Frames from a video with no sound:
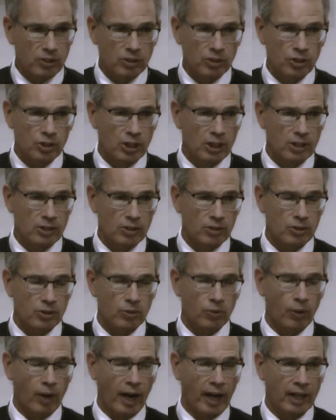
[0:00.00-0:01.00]
in Jesus
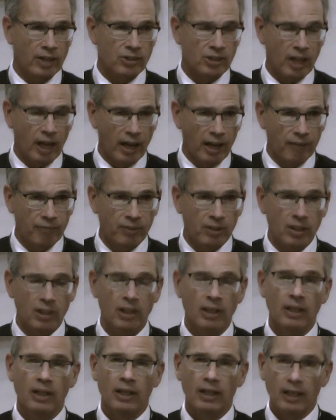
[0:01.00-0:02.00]
Christ. Heaven
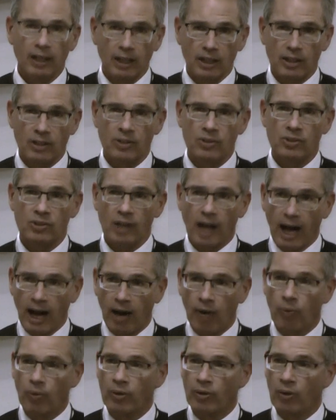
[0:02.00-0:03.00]
is
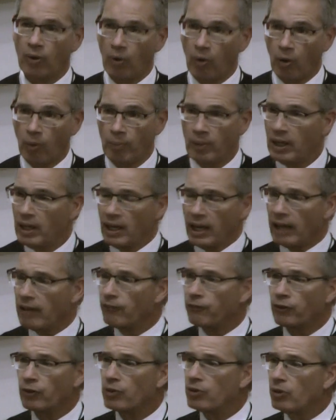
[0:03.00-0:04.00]
our home.
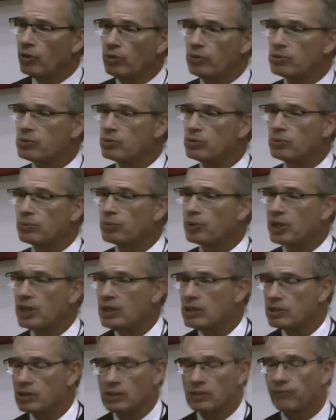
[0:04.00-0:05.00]
And for those two
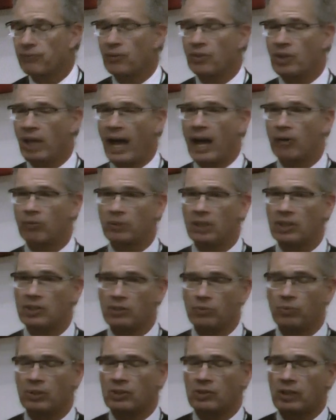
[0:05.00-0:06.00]
reasons, for that
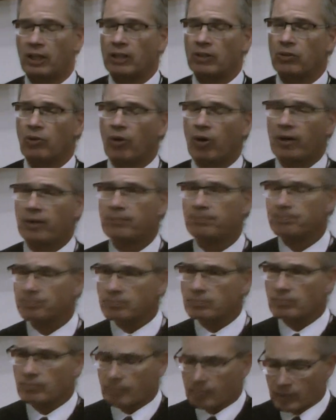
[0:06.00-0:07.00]
reason we say, Lord,
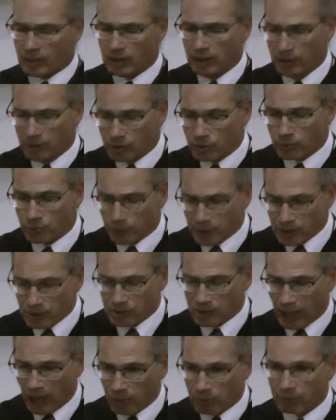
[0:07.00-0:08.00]

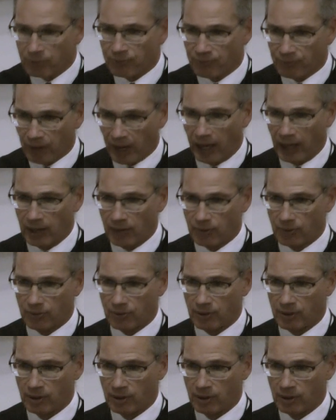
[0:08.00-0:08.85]
increase our faith